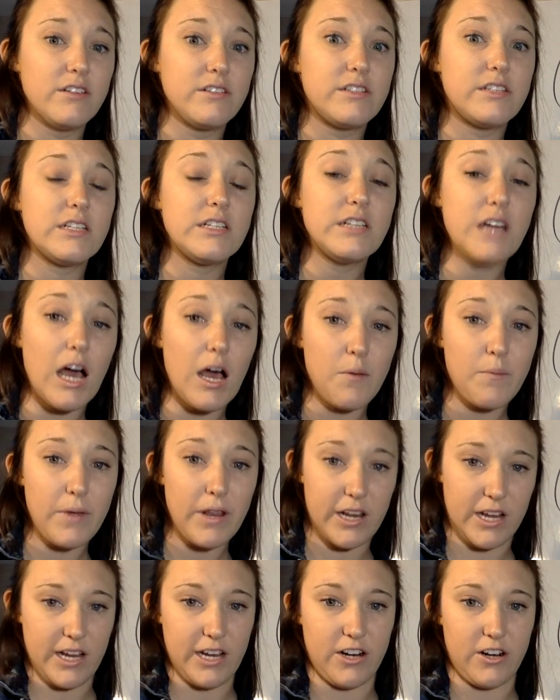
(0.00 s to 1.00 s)

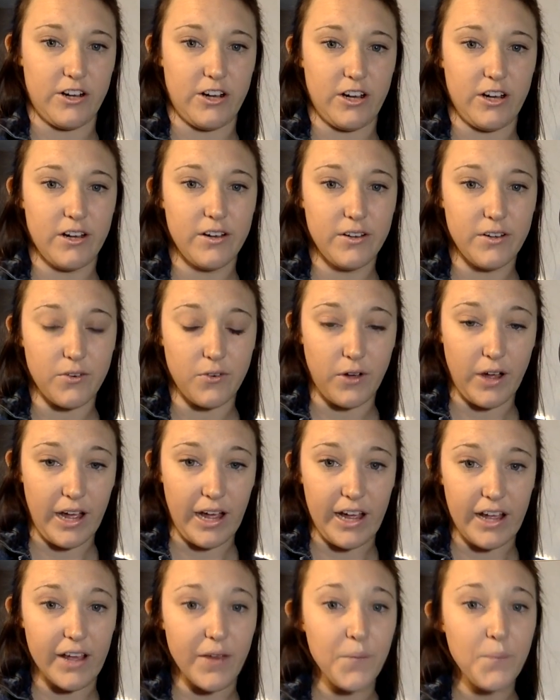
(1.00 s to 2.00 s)
denominator,
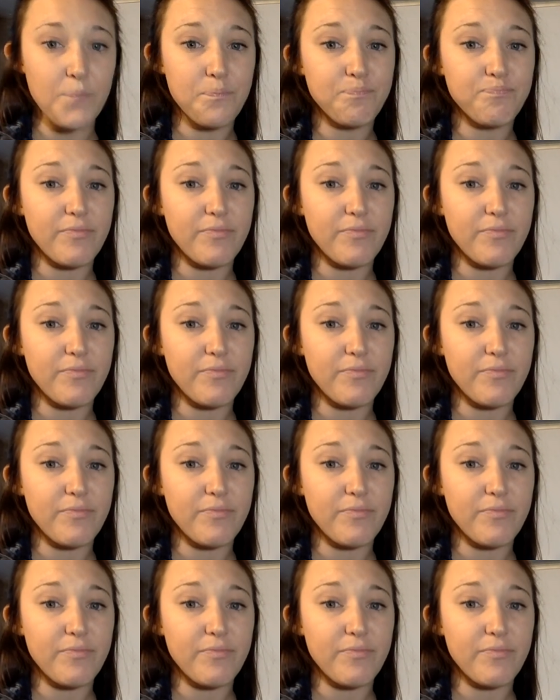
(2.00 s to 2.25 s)
okay,